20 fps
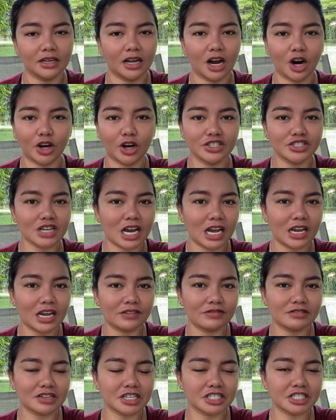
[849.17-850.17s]
hard
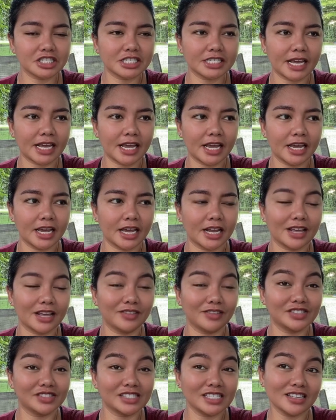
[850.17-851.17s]
drive the other day, and
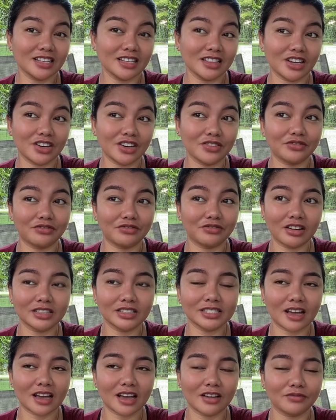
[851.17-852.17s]
I've seen a lot of fun
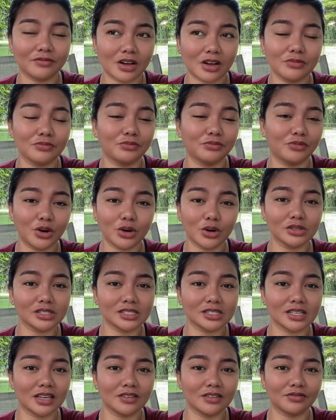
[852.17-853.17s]
photos
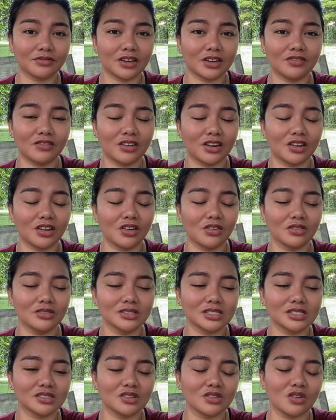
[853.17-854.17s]
and fun videos.